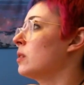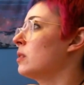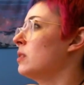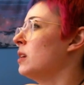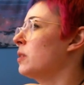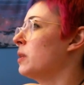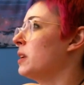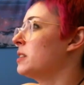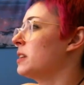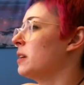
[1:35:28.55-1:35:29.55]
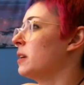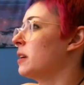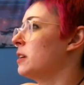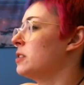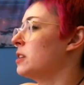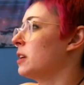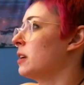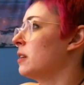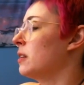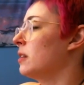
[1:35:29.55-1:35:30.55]
quite teriyaki chicken,
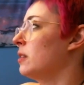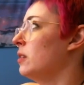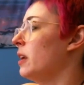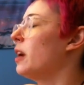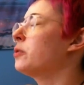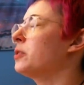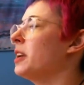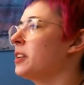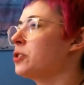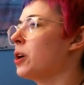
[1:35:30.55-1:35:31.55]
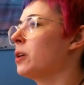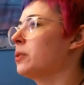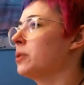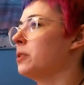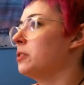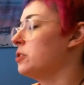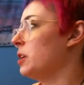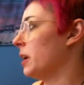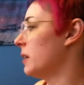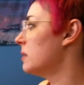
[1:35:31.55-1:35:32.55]
like char grilled
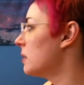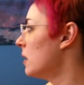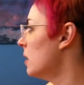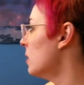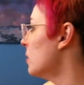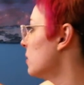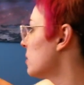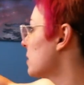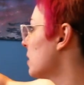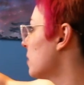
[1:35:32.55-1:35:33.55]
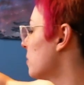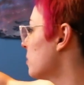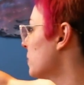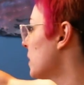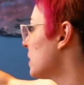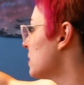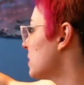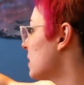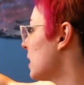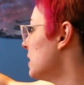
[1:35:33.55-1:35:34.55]
chicken with a
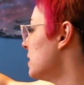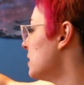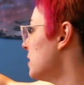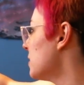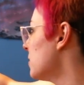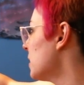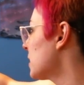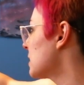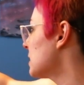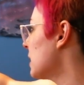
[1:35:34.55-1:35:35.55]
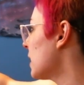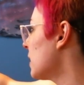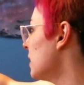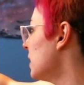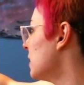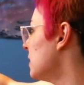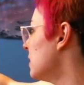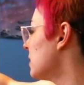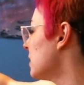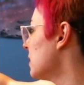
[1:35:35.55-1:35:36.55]
side dish of like scallions and